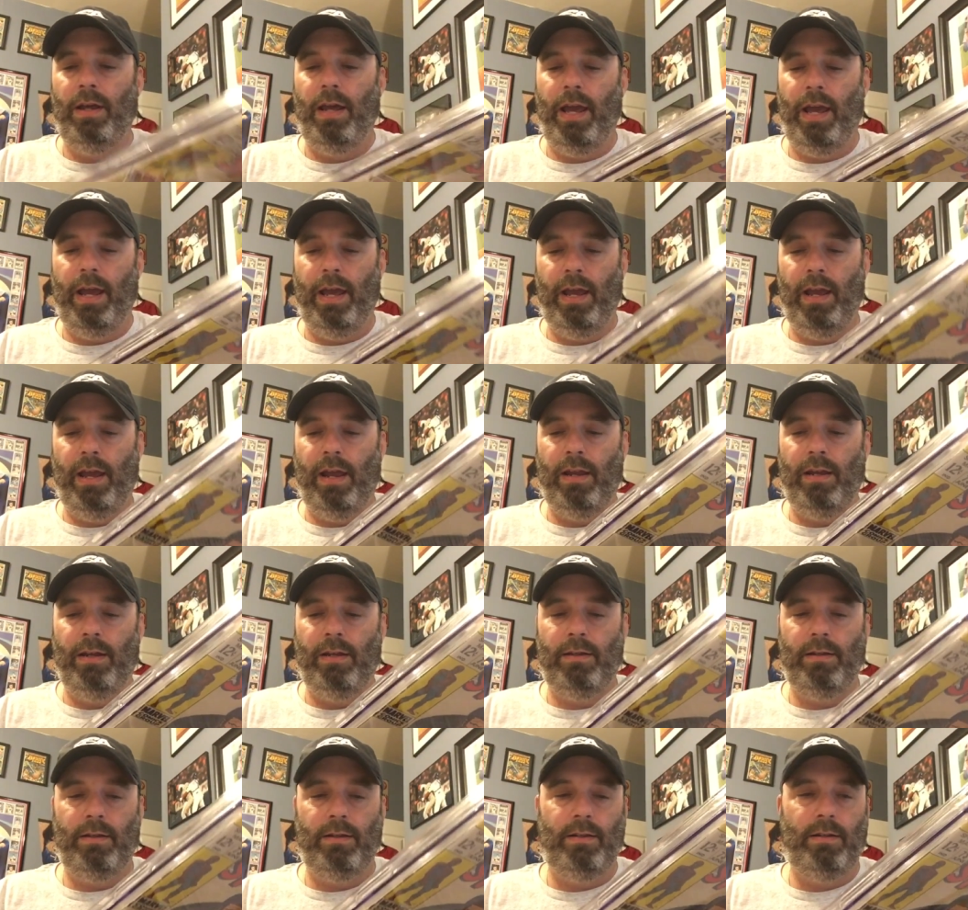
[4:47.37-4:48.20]

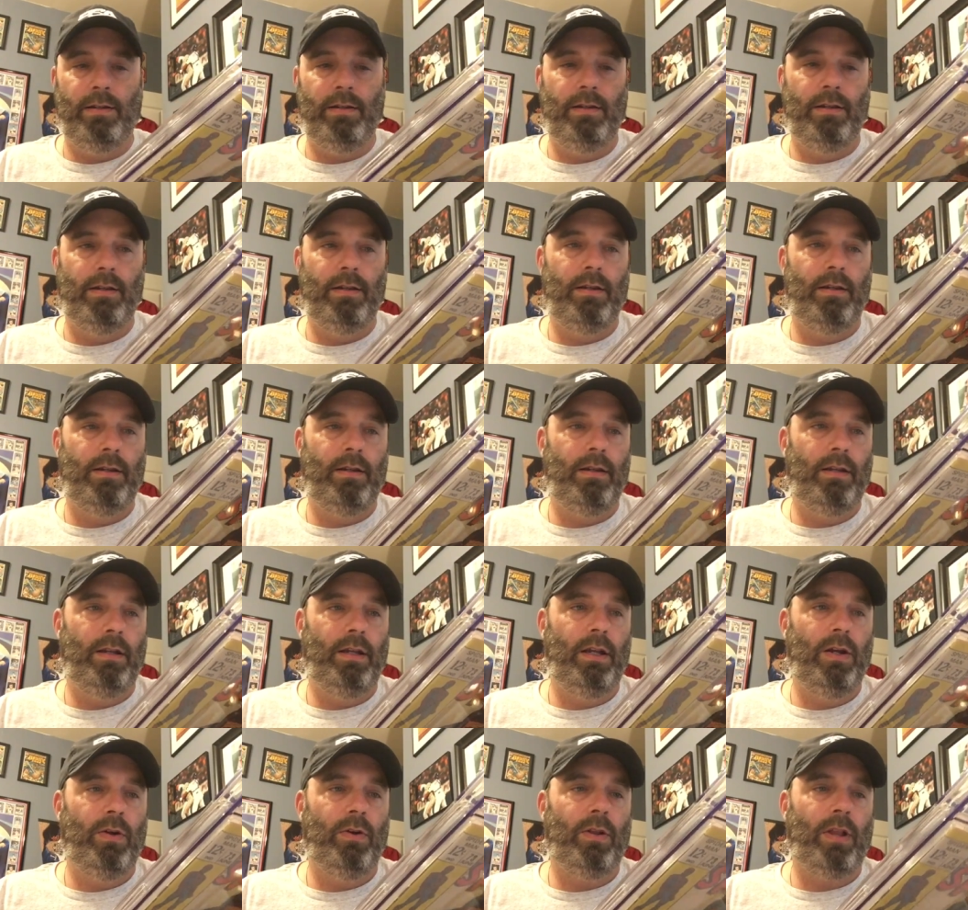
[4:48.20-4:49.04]
And
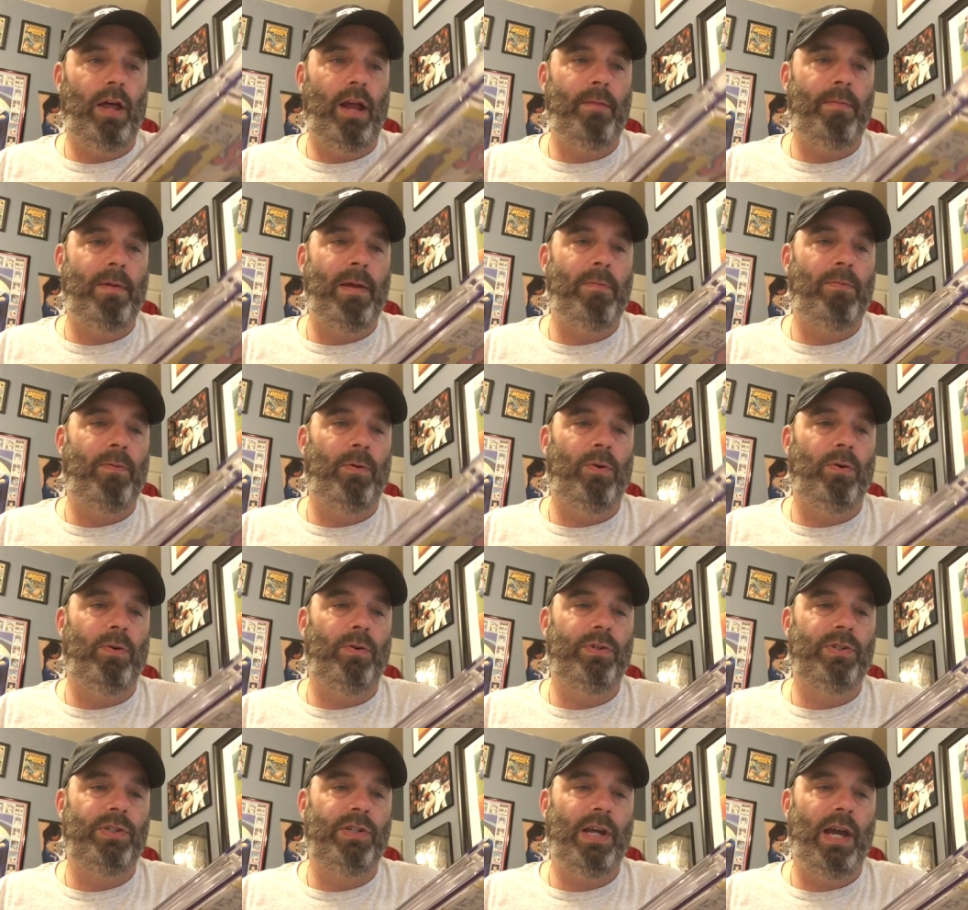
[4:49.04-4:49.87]
you know, a lot of
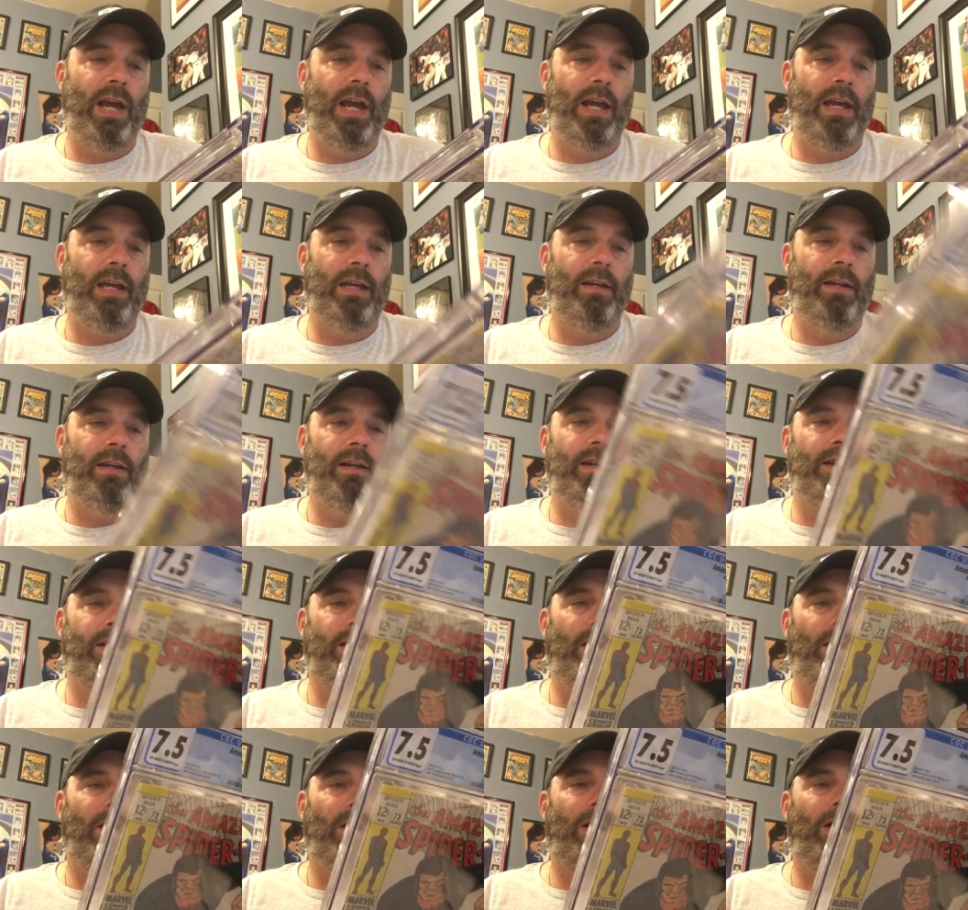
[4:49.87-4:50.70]
people say,
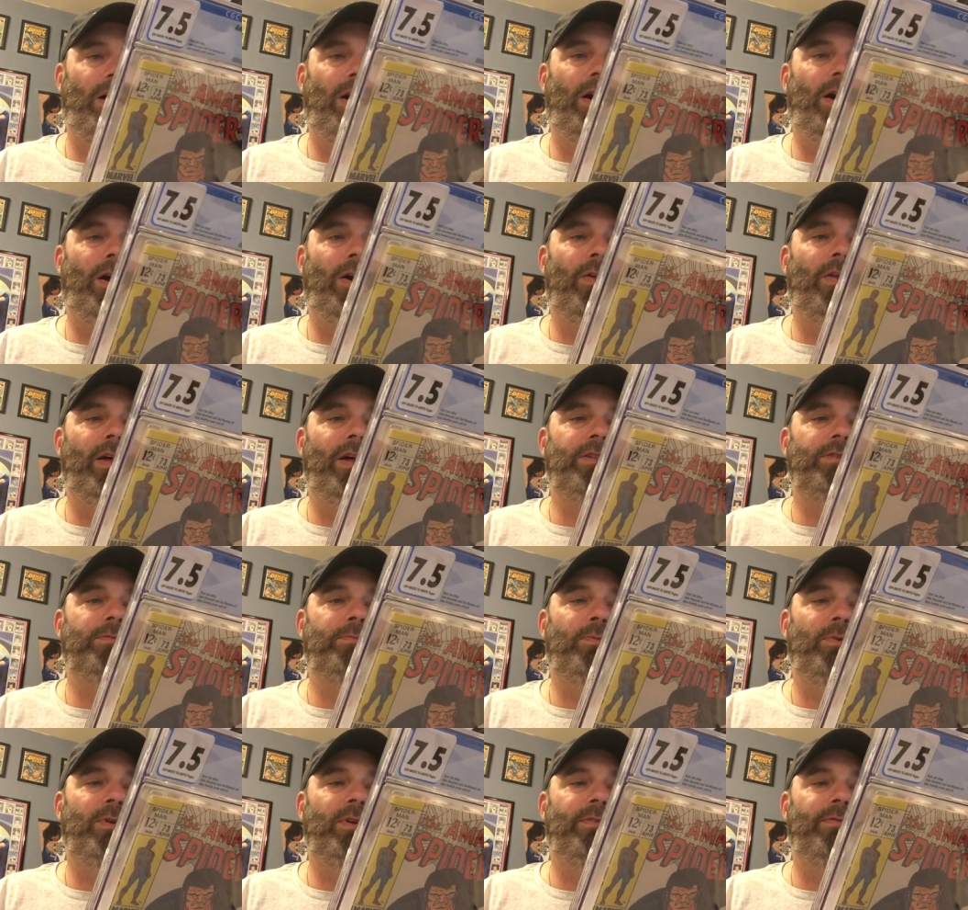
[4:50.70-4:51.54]
oh, that's
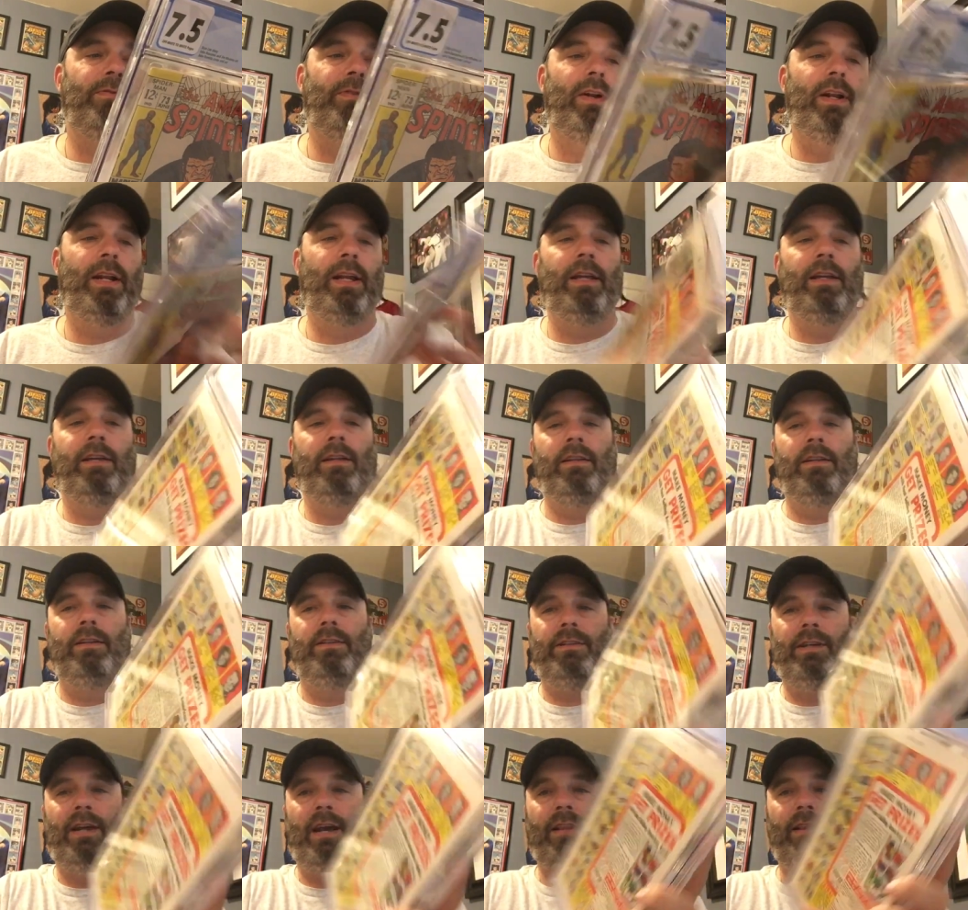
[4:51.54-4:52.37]
pretty funny.
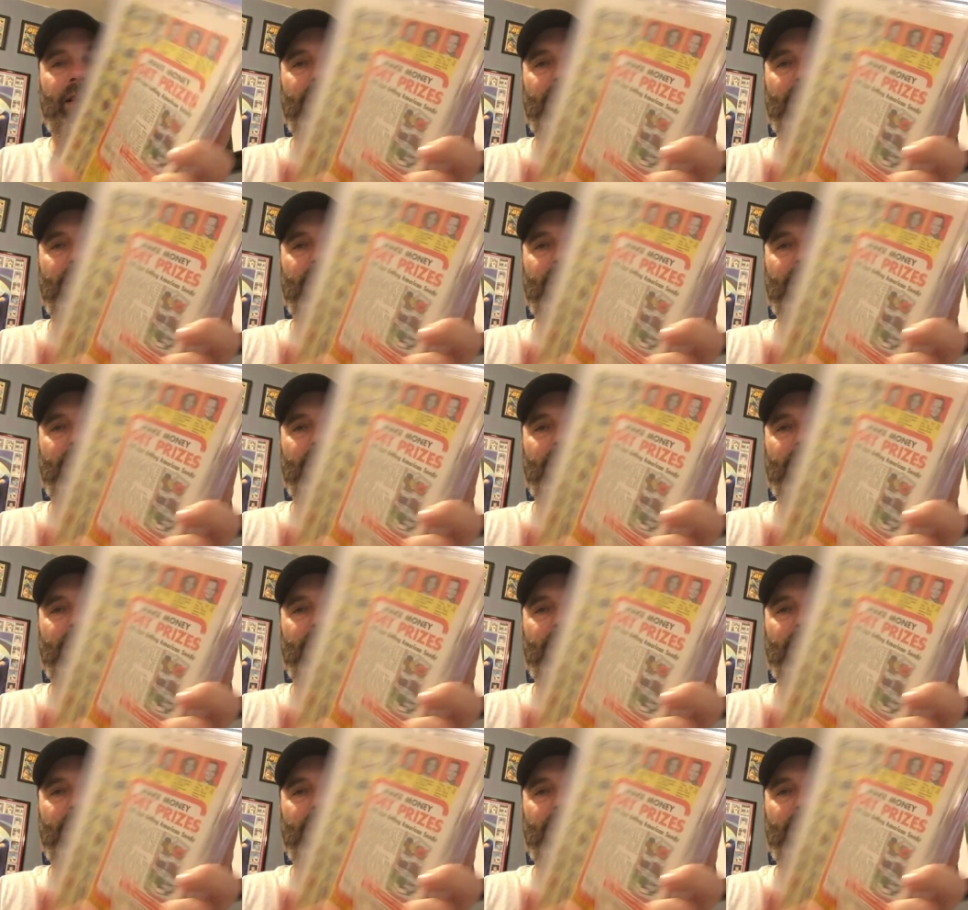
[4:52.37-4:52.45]
It's got,